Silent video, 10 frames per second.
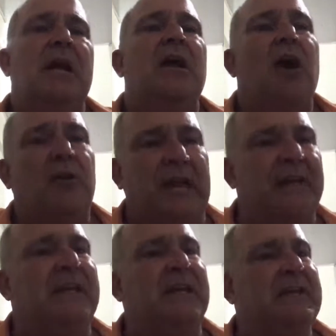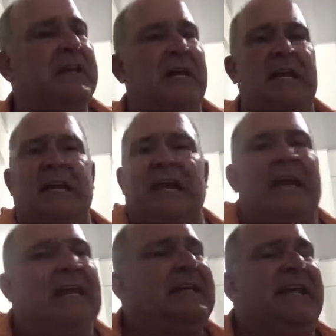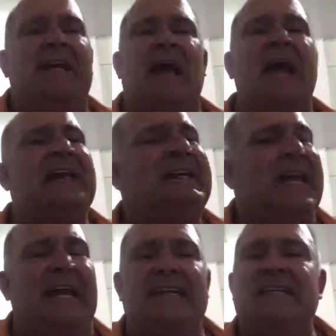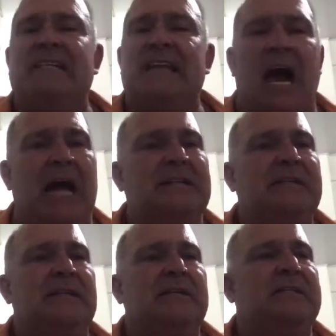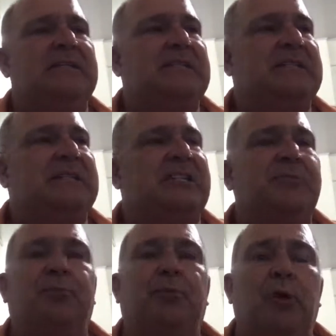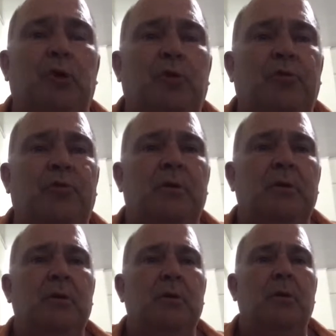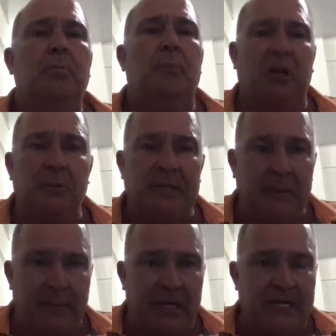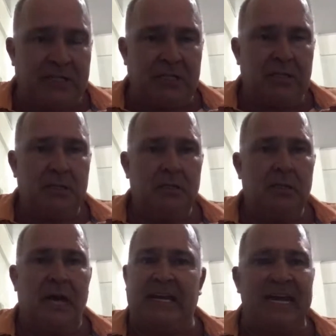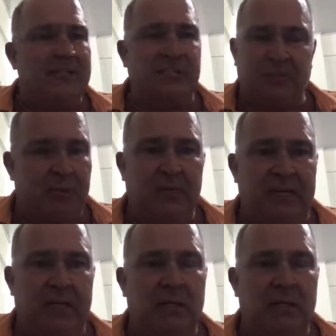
Okay, and I cannot disprove market manipulation. I can't disprove it.